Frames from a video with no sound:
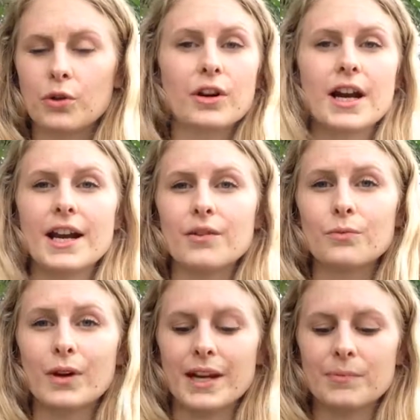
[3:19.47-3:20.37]

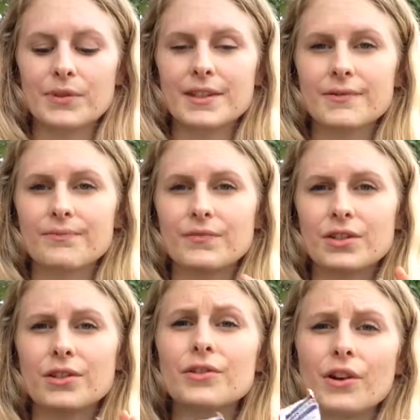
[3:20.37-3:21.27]
chloride wipes.
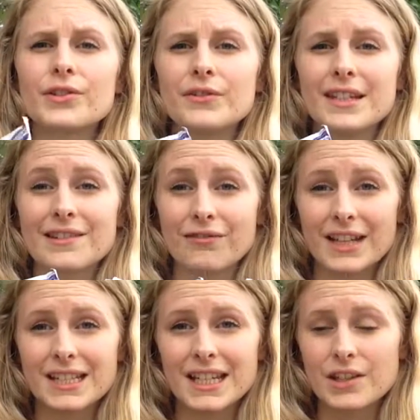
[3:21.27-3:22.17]
So those are also
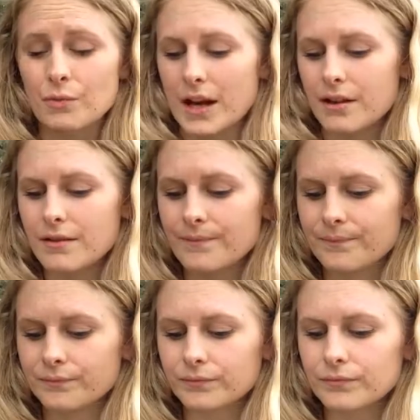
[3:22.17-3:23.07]
disinfecting as well.
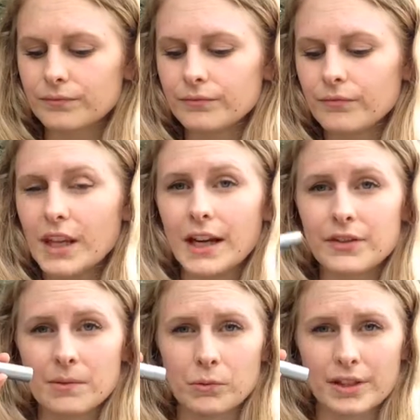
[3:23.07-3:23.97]
I
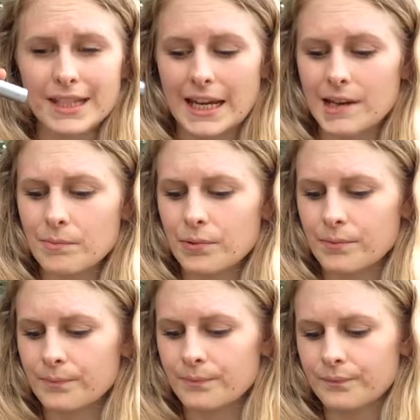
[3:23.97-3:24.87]
have some more
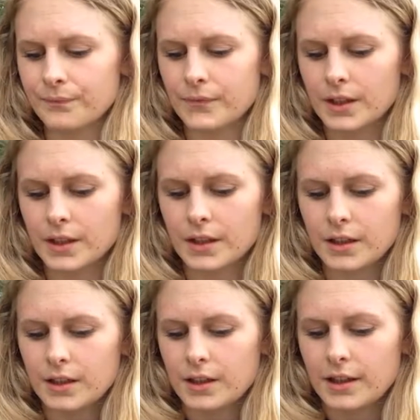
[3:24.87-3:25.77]
tape.
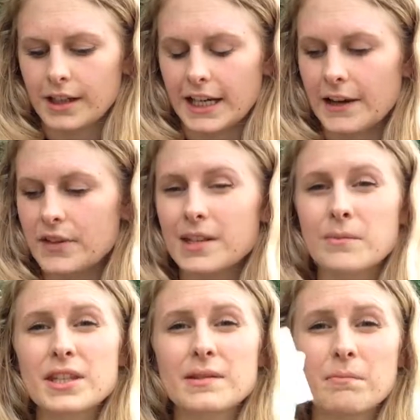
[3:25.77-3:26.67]
I have
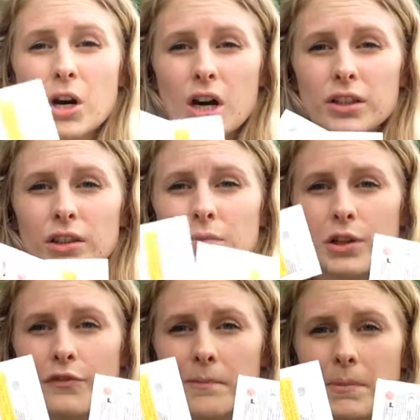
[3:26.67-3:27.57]
some
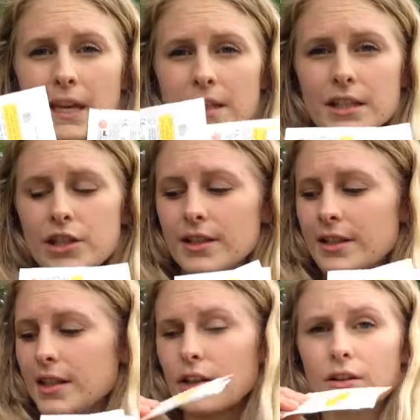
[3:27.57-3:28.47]
smaller woven
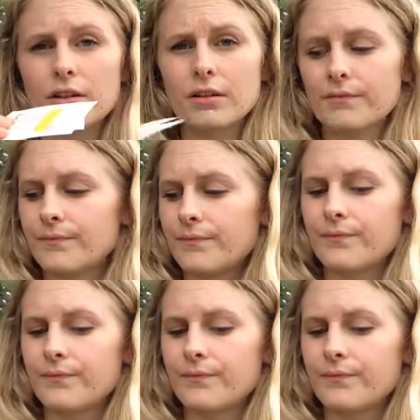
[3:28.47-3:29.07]
bandages here.